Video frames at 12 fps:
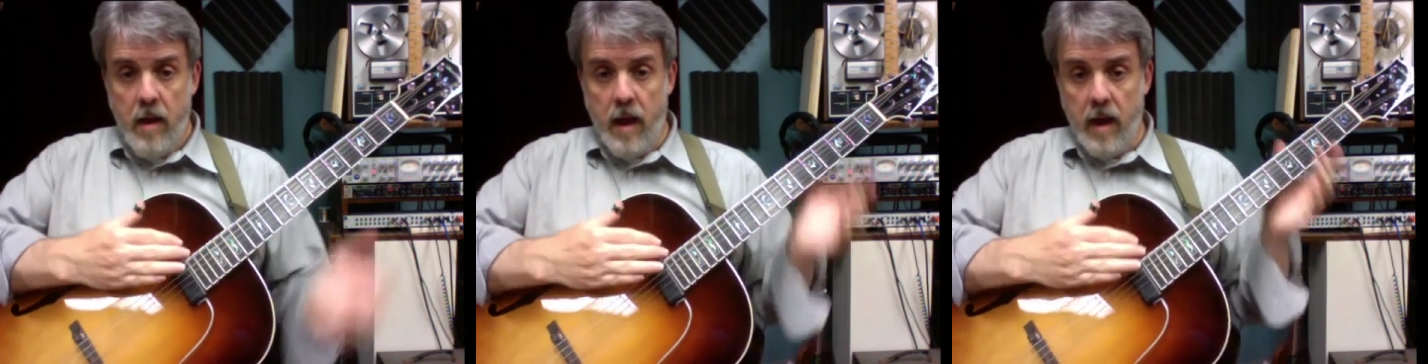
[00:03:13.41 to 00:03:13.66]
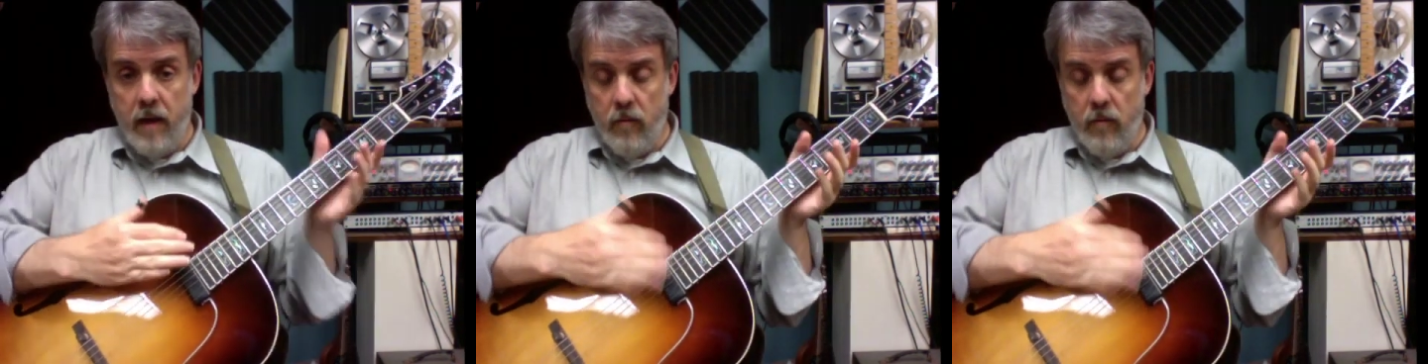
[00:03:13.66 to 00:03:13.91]

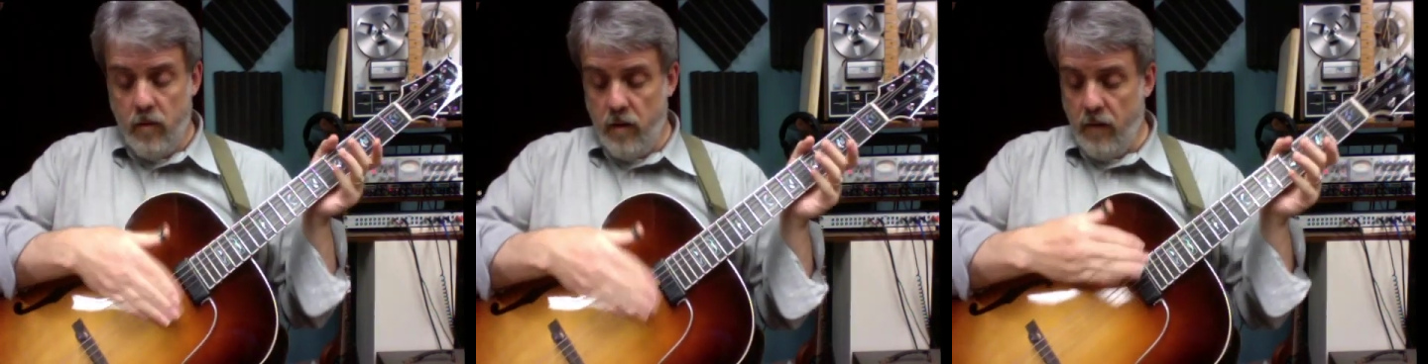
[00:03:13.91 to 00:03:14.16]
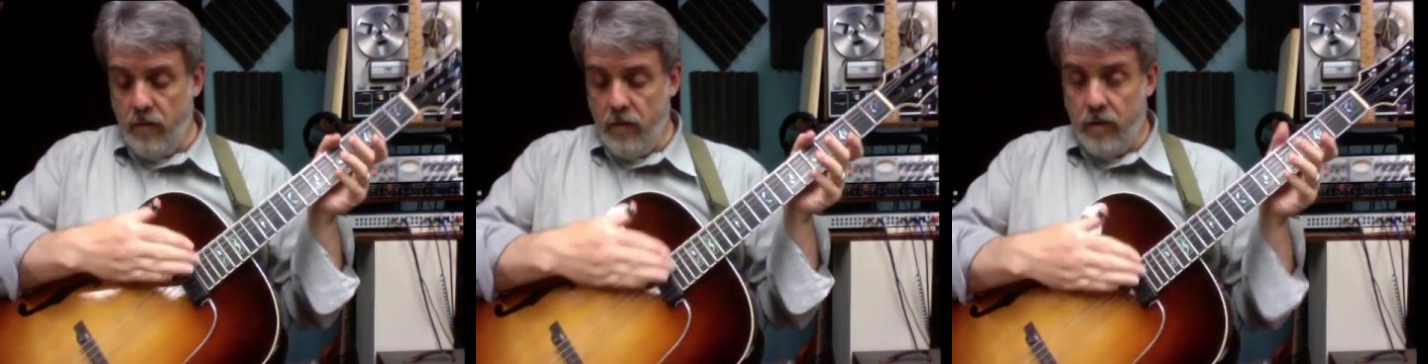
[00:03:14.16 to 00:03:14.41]
And
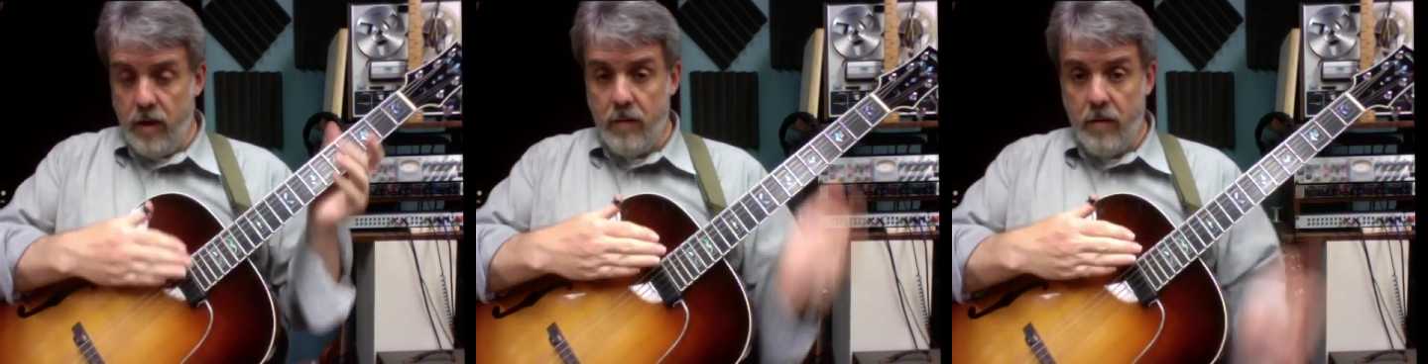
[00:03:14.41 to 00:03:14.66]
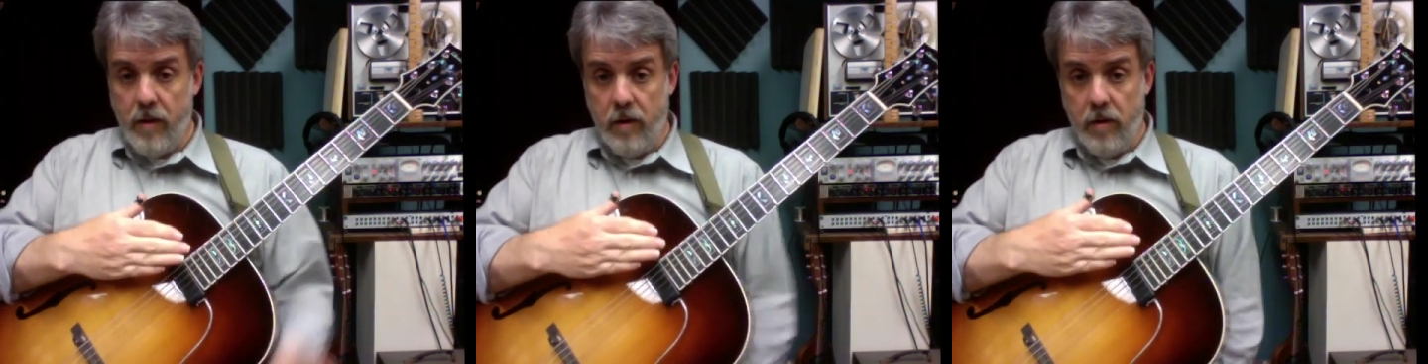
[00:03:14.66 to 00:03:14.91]
if you think
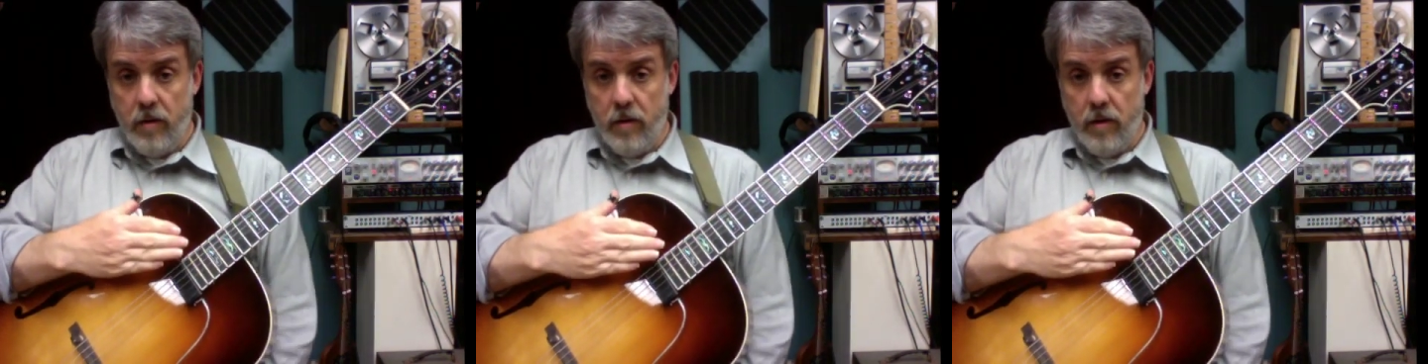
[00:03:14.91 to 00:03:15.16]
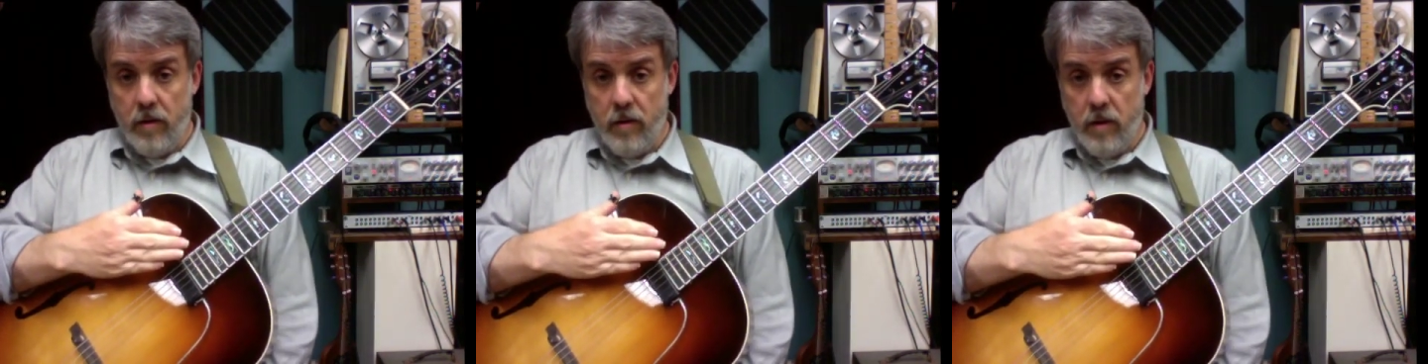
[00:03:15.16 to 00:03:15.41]
about
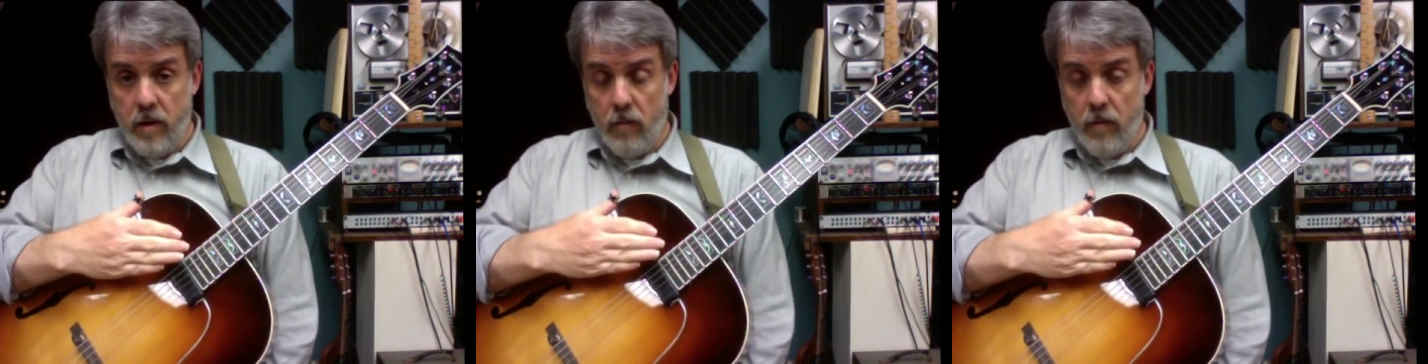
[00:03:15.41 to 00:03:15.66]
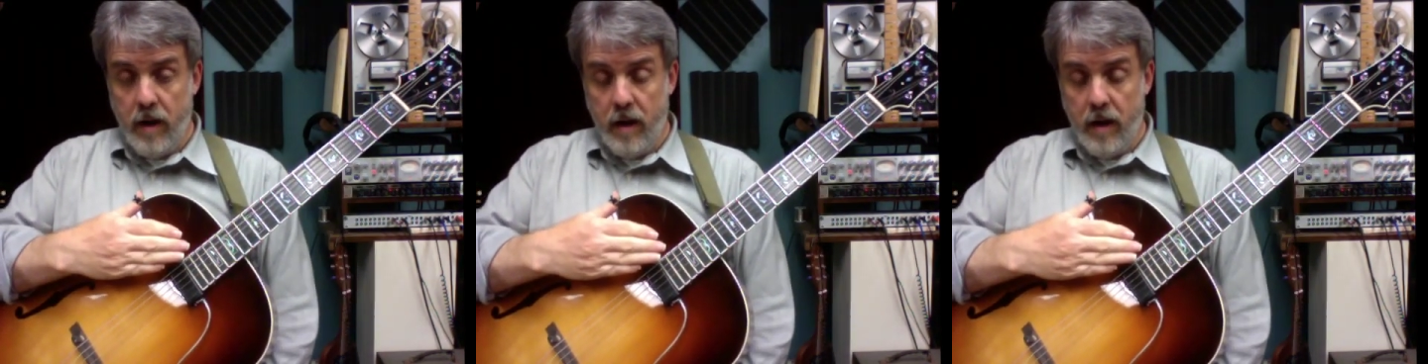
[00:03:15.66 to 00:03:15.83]
your right